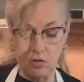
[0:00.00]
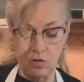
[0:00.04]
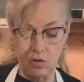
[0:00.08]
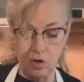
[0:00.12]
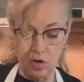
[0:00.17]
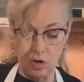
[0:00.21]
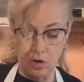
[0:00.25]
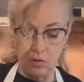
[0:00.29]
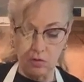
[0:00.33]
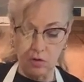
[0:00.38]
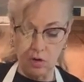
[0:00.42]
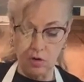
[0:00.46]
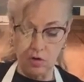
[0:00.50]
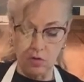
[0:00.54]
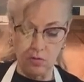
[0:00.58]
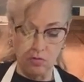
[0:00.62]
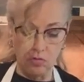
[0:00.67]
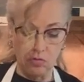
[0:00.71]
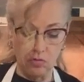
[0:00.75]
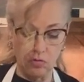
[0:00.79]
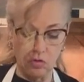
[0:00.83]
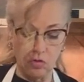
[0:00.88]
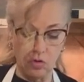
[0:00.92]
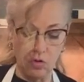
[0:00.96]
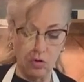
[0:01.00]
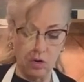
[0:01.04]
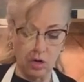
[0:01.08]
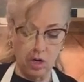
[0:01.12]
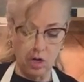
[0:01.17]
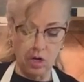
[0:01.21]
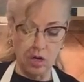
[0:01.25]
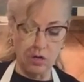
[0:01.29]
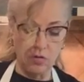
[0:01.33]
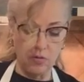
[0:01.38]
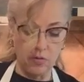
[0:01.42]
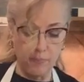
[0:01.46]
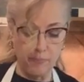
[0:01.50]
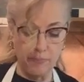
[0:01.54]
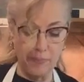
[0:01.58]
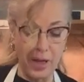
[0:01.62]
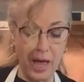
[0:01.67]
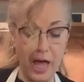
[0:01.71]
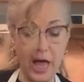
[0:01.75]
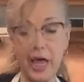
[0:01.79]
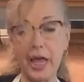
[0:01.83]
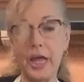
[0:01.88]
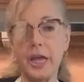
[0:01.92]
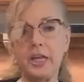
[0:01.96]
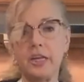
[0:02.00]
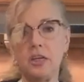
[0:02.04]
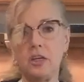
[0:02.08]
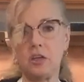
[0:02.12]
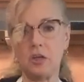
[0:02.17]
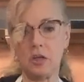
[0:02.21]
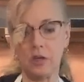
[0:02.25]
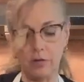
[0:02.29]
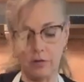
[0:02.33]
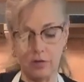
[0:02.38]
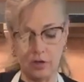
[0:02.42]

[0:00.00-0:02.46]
You know, they're gonna bind.